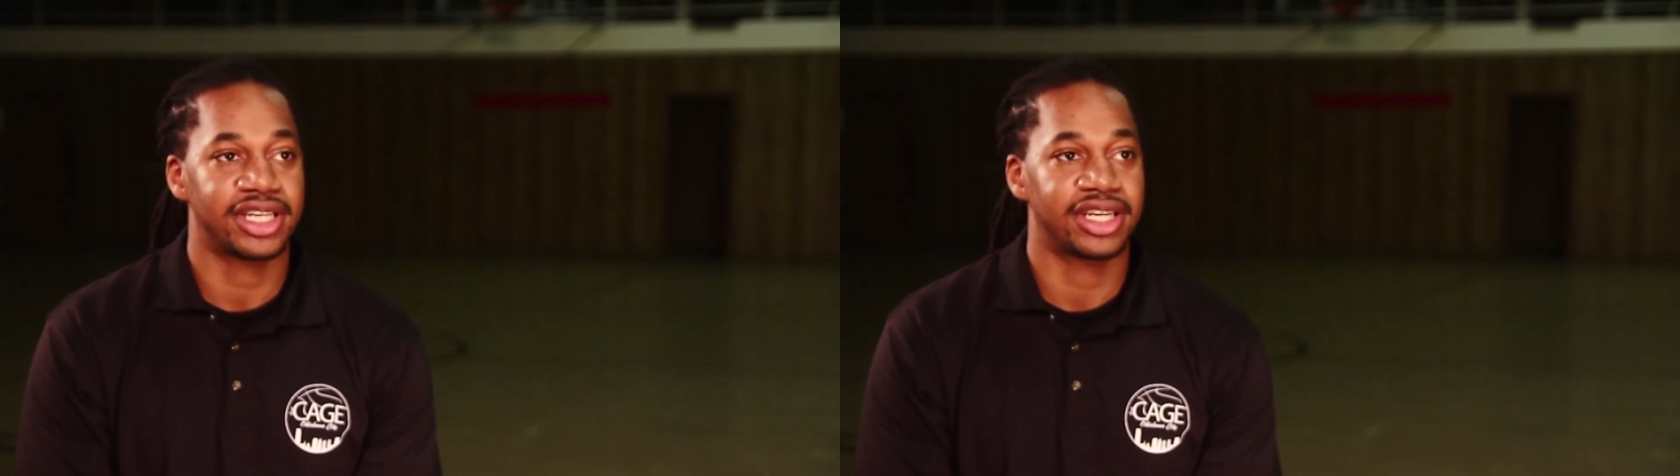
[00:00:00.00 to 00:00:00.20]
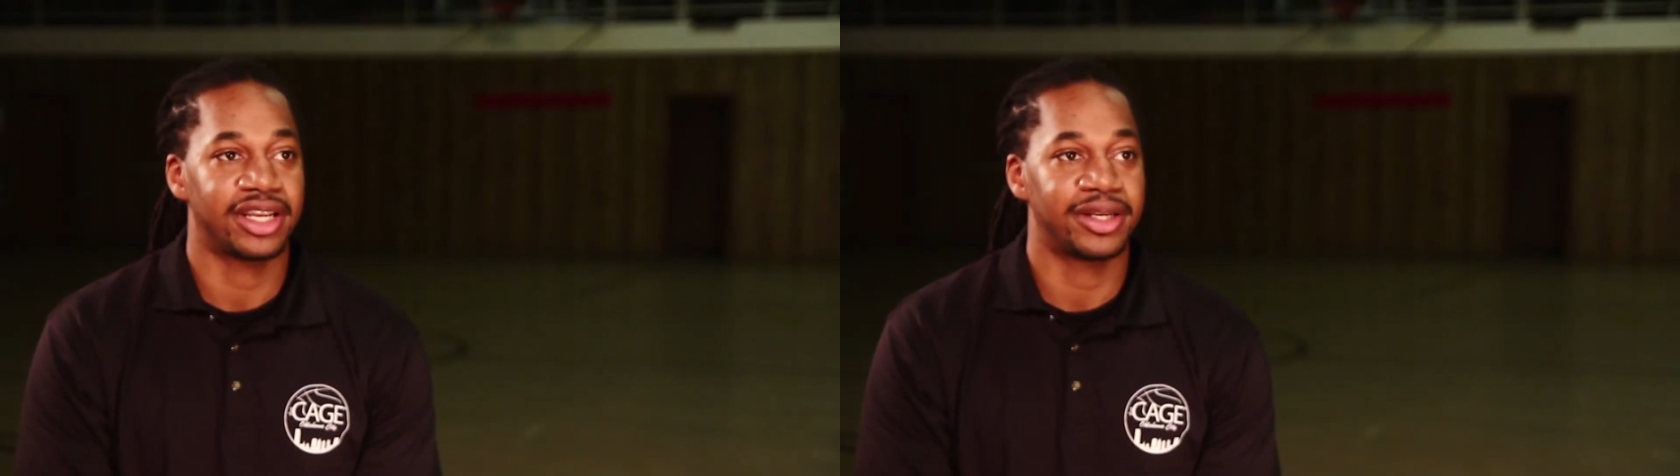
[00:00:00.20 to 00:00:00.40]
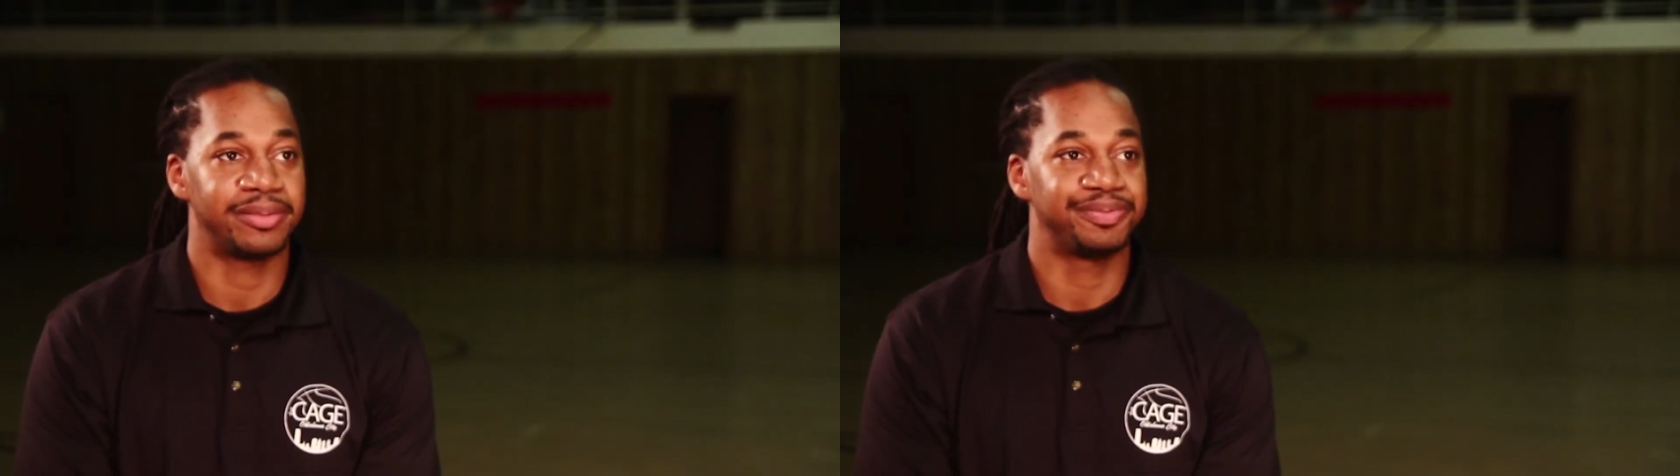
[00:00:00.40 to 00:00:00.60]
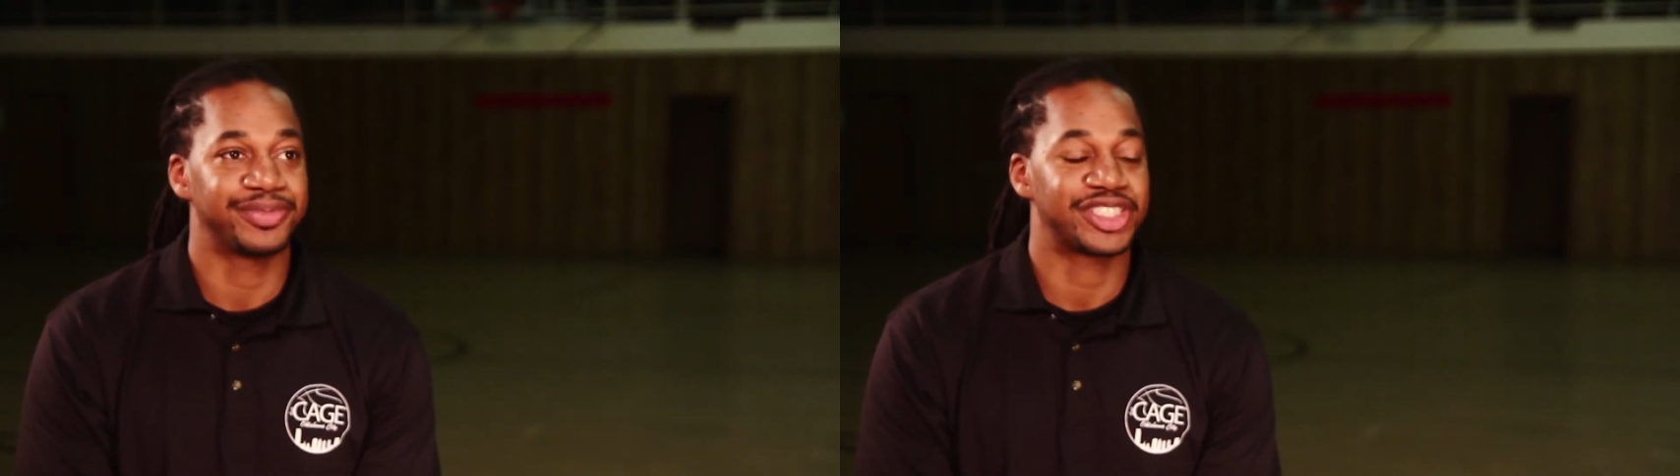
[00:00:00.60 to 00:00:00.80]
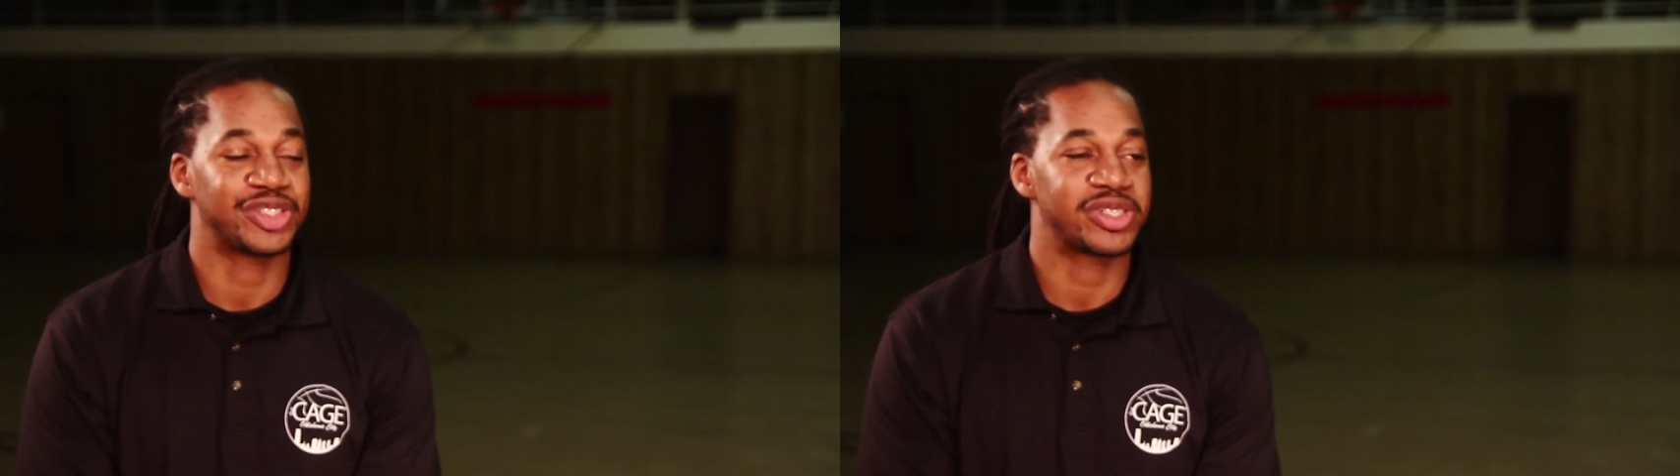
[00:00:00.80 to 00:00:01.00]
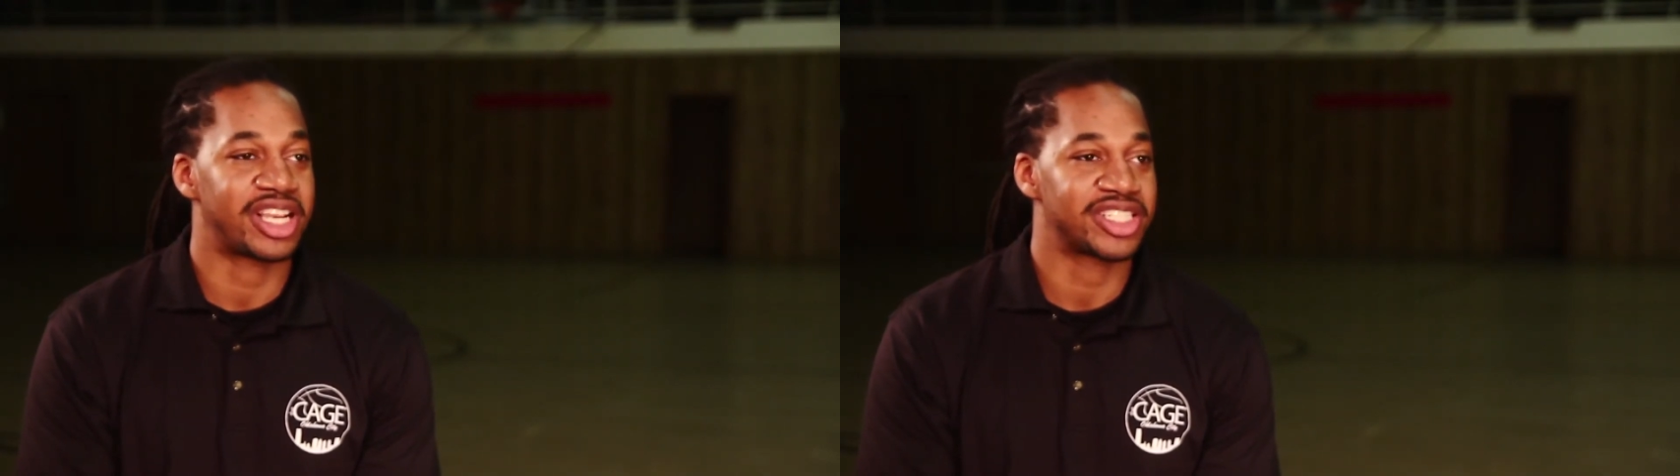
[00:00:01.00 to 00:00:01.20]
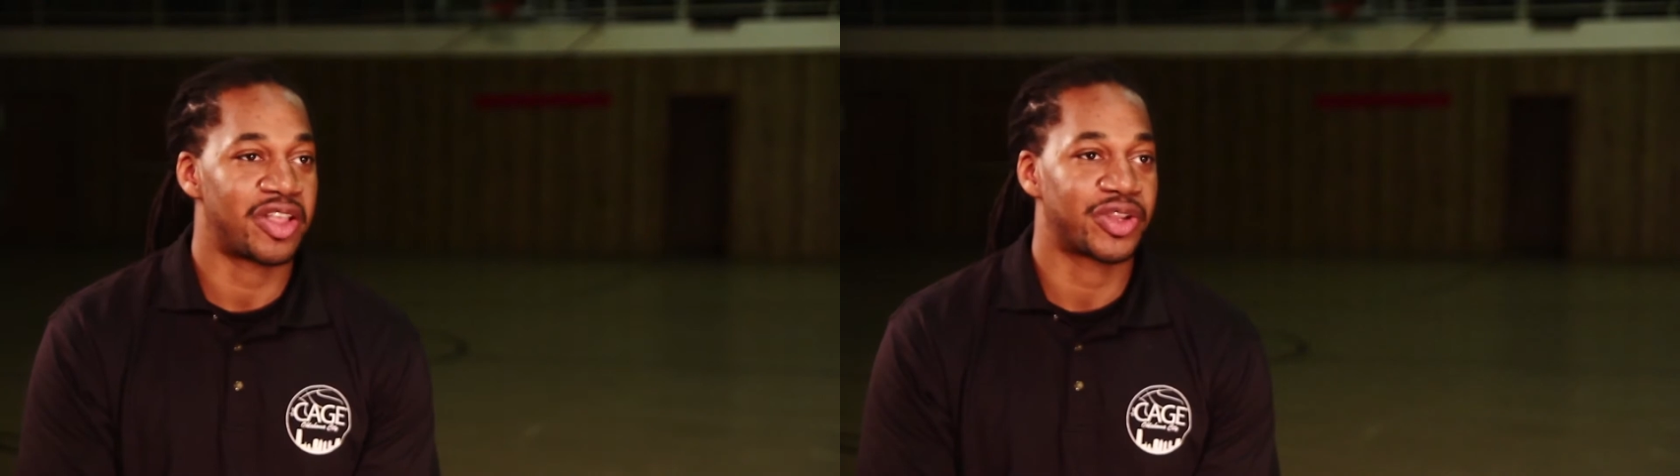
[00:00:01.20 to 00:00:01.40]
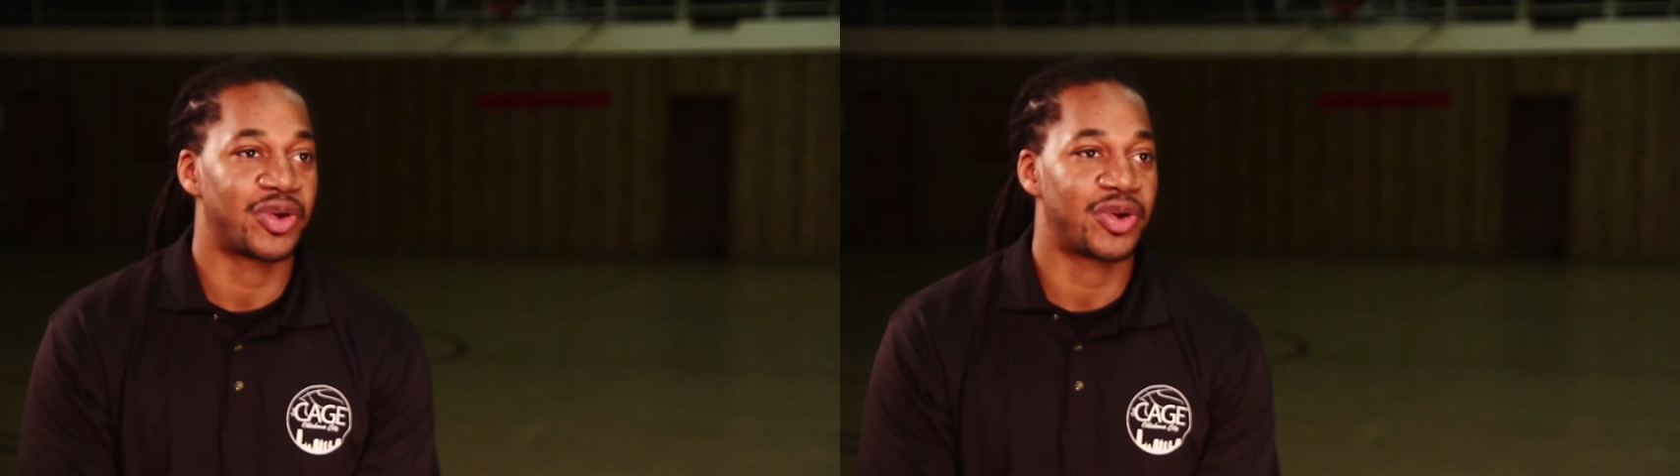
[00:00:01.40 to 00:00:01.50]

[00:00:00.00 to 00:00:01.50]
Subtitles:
And as soon as I saw the